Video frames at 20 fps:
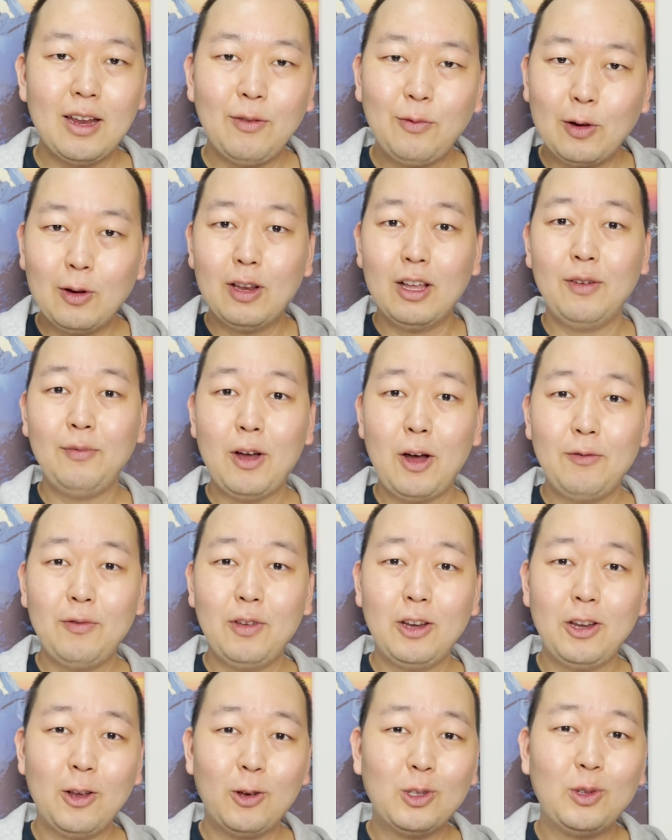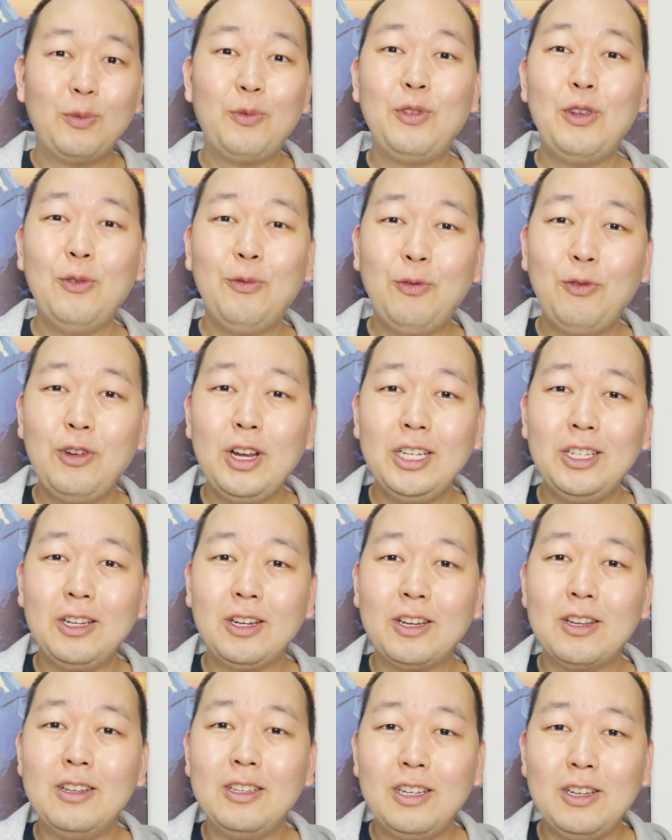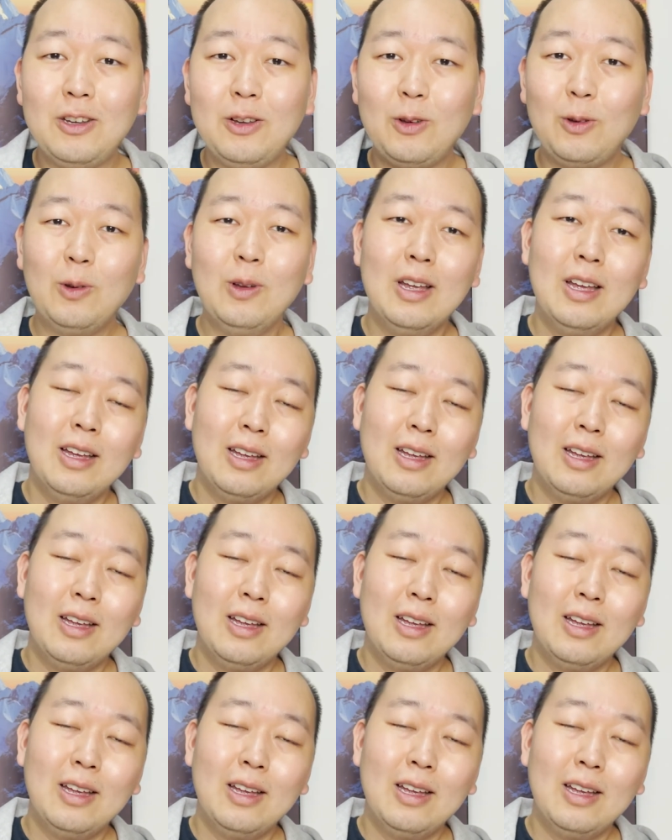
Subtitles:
if you love our videos, feel free to continue.